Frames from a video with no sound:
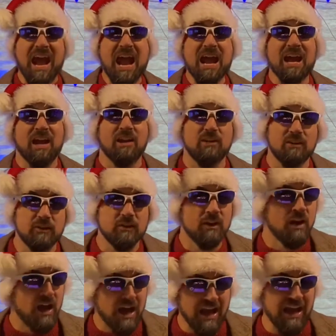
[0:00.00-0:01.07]
and
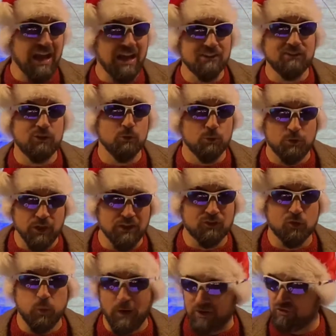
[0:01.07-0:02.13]
I ask you this
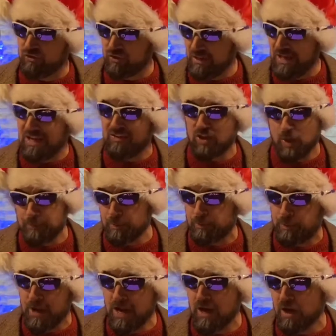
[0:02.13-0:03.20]
question as I
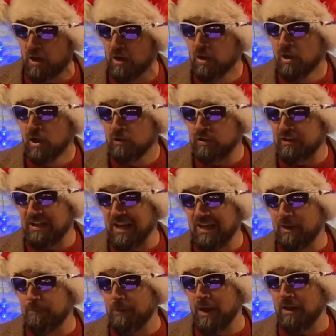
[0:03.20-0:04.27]
prepare to take
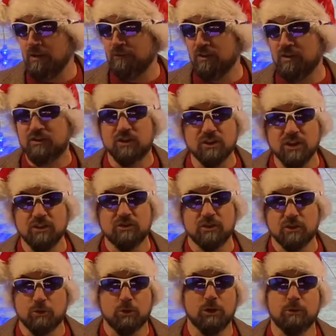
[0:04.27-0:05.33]
a bite of this
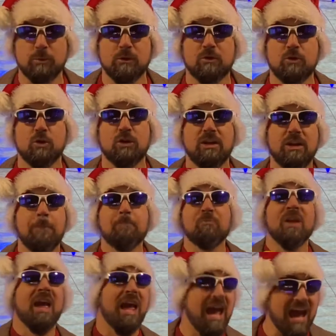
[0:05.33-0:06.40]
delicious Christmas cookie.
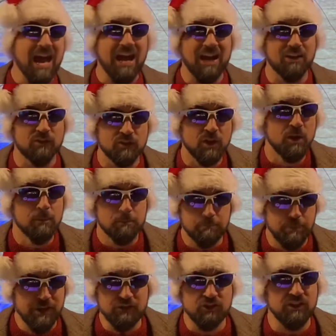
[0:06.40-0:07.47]
Has
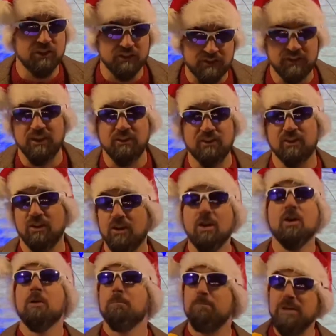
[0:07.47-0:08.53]
bitching season
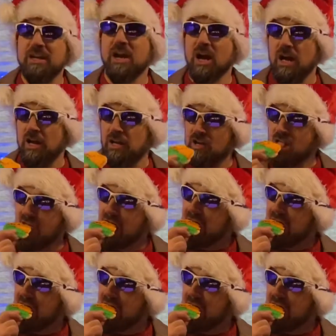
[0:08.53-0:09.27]
begun?